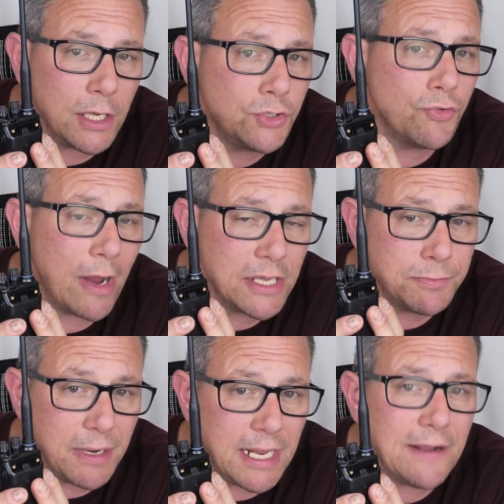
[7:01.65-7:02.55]
of
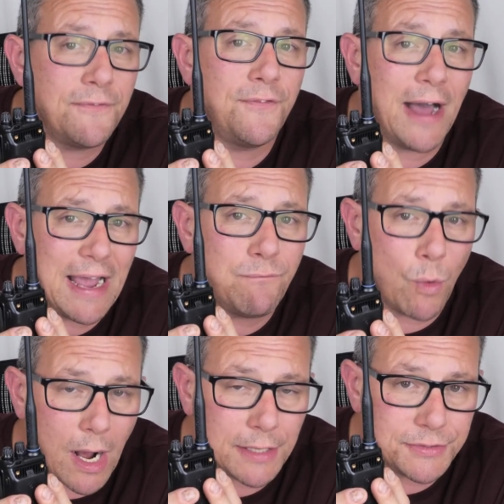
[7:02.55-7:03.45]
transmitting 5
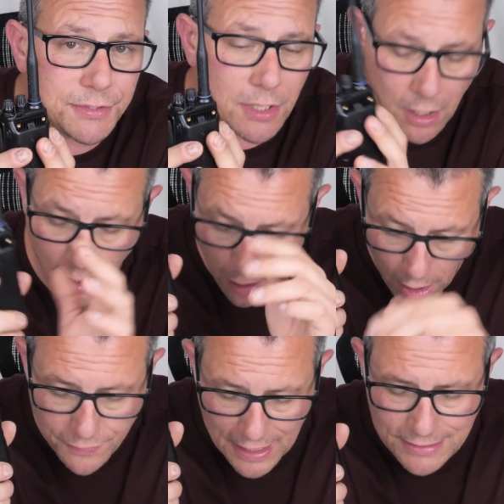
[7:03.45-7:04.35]
watts
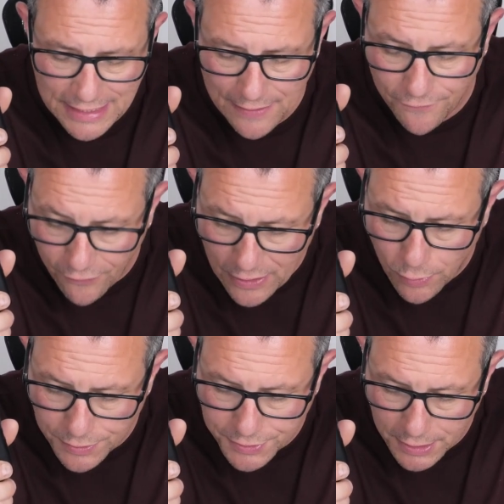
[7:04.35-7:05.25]
on that same
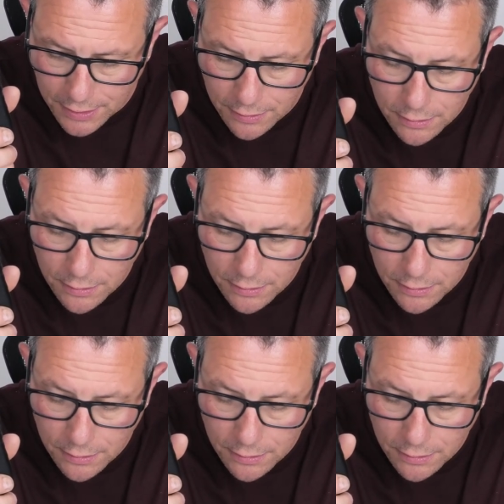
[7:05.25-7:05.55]
frequency.